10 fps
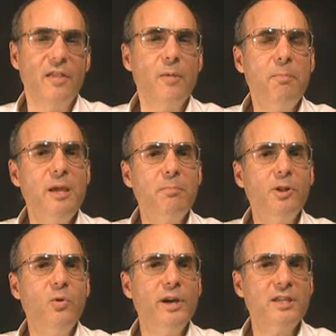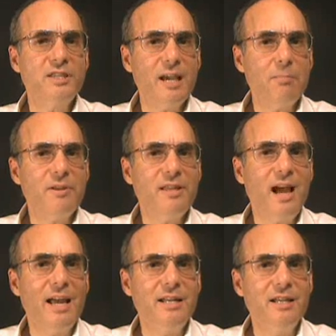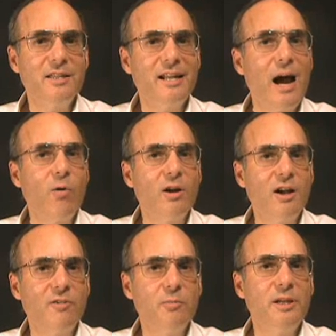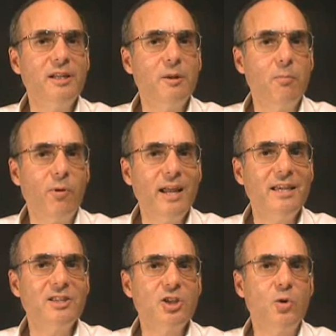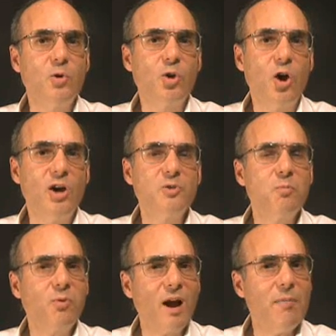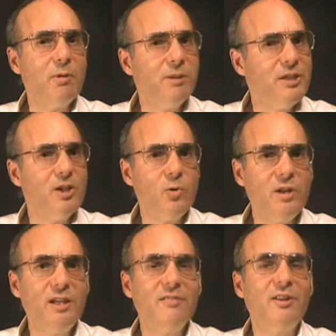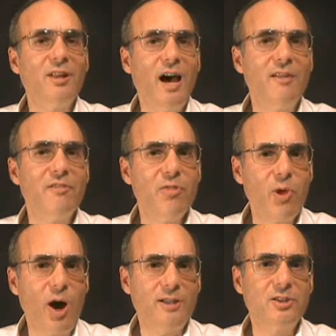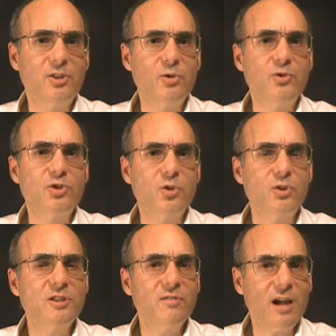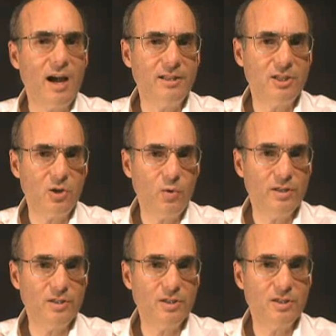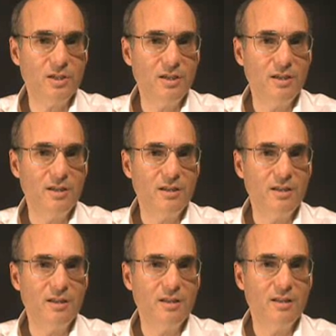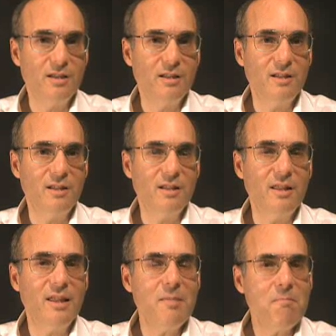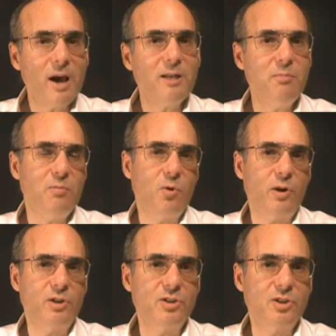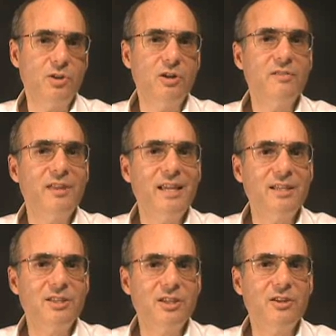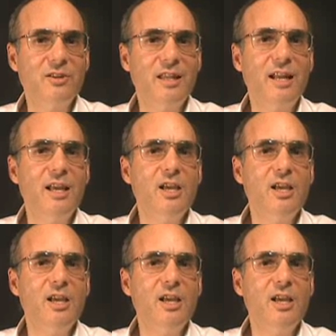The people who accept the idea that our government can break its own laws probably don't give a lot of thought to those sorts of consequences. They might be more concerned if they considered that